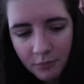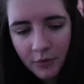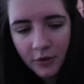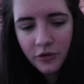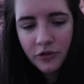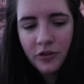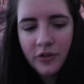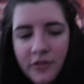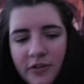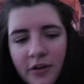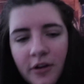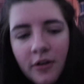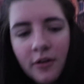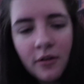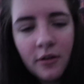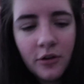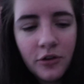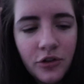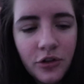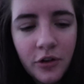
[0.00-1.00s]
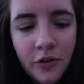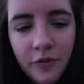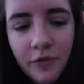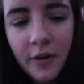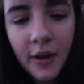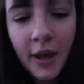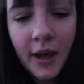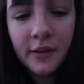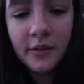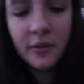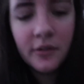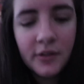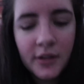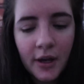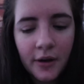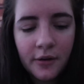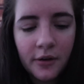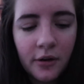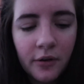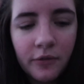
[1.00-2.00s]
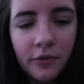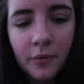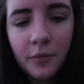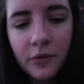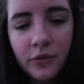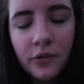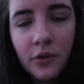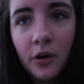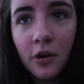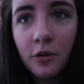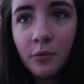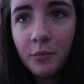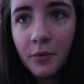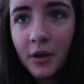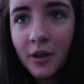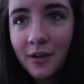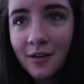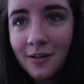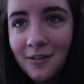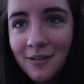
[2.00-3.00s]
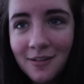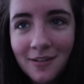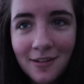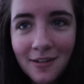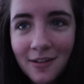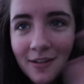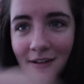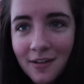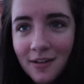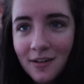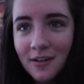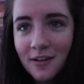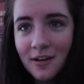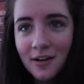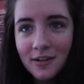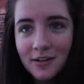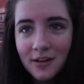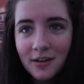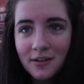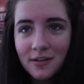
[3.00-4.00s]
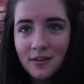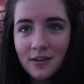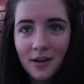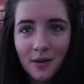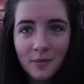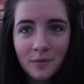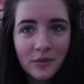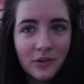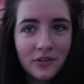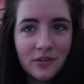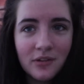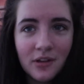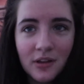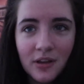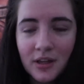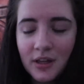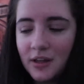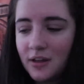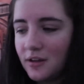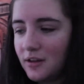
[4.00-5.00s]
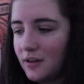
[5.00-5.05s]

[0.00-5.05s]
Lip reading: is much easier. I should have had this down here from the start, but I'm just silly.